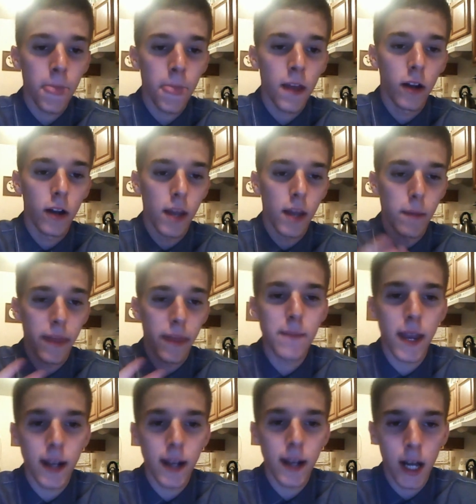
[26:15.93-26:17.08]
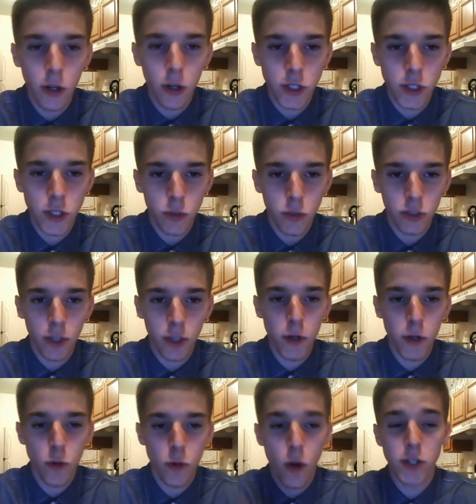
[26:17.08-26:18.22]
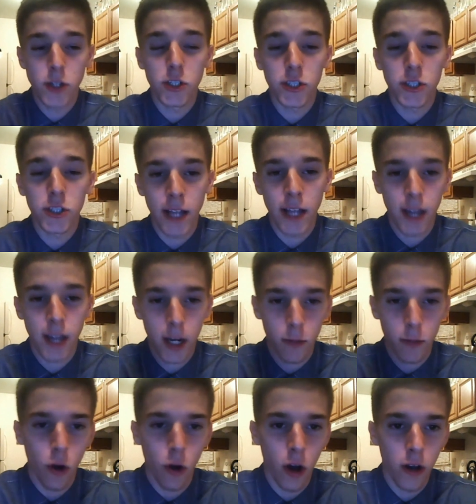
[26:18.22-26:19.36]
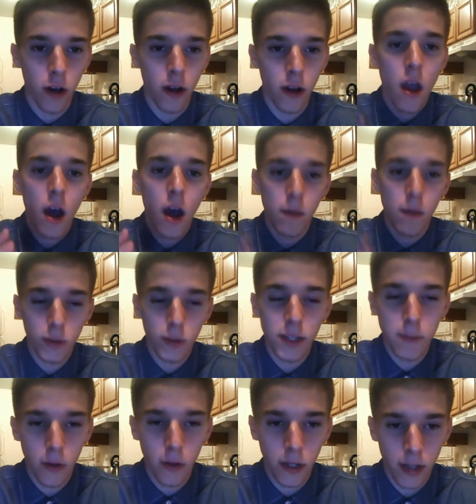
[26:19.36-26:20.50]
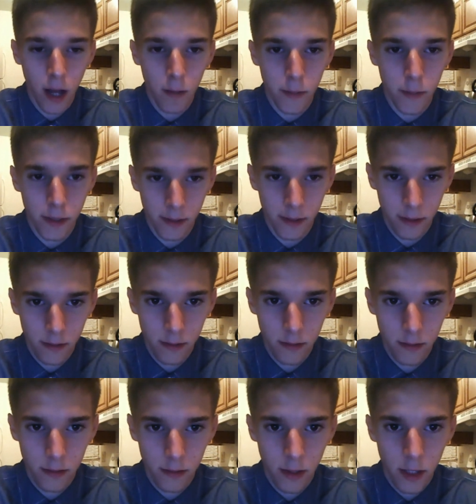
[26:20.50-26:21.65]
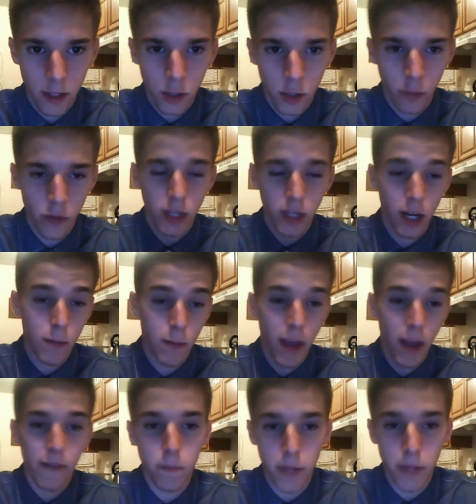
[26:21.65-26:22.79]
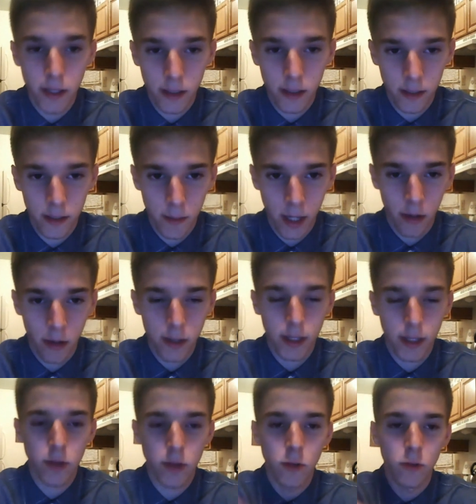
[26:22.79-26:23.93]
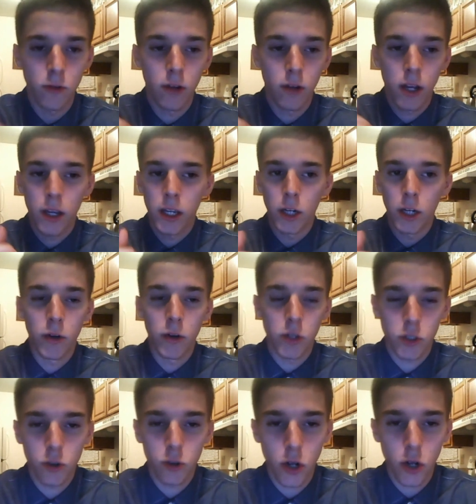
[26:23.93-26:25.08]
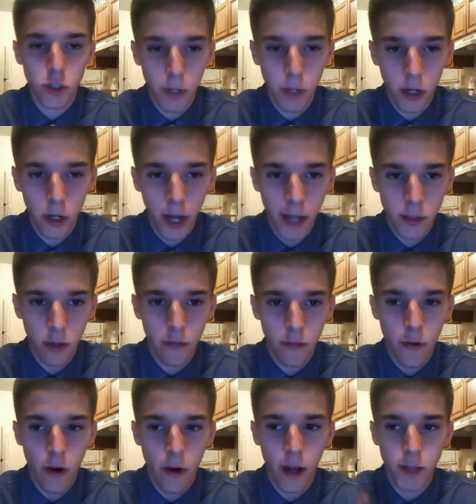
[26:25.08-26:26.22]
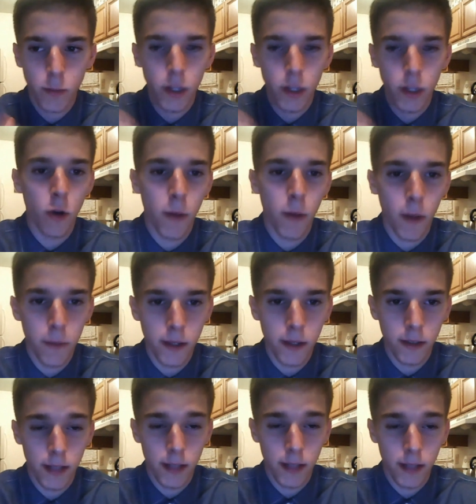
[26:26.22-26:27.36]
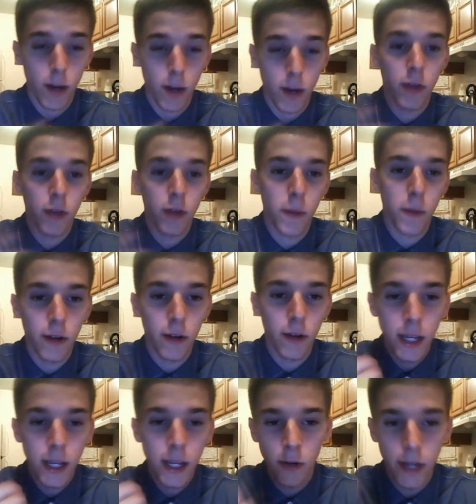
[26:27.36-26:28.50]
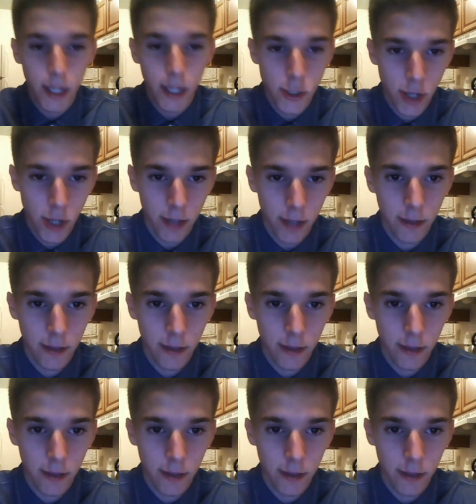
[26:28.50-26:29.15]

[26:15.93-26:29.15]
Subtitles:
okay, but they may not look at you as someone who understands how to run a multi-million-dollar business. So if you say, I'm having a business meeting, and say, dude, we're just crushing beer cans on our foreheads, what do you know about business? That's what I thought about, Nick and Jesse.